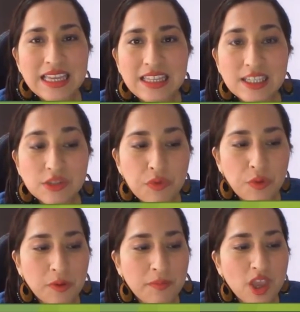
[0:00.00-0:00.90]
this
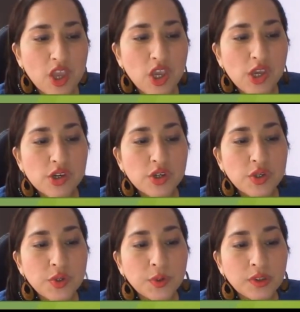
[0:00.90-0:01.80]
rule. You
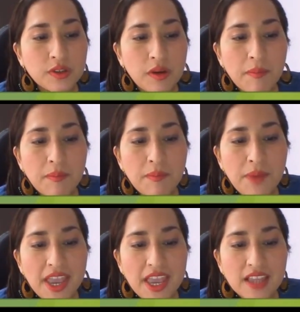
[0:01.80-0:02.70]
should
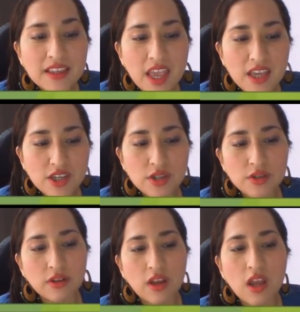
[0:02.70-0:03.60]
pay
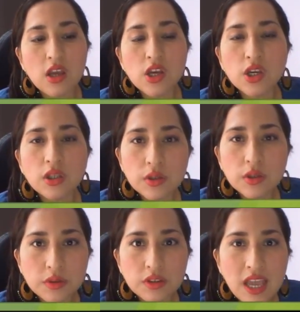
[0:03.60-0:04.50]
attention.
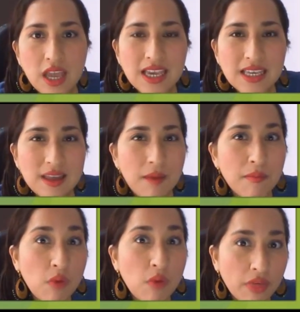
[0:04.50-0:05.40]
Should is a
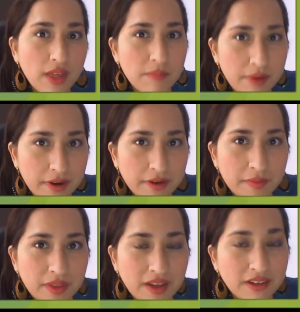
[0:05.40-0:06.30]
modal verb.
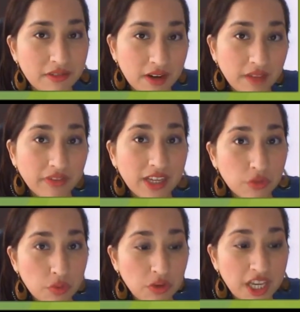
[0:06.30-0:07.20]

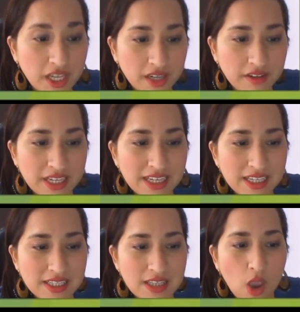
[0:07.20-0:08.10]
The rule here
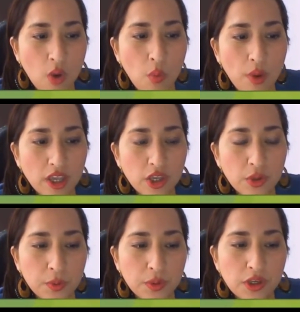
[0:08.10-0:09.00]
is when
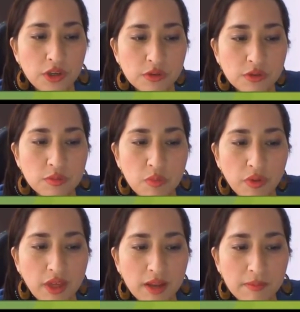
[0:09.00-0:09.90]
you use
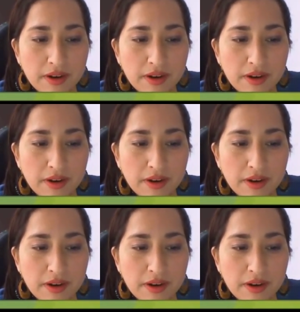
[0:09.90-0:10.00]
modal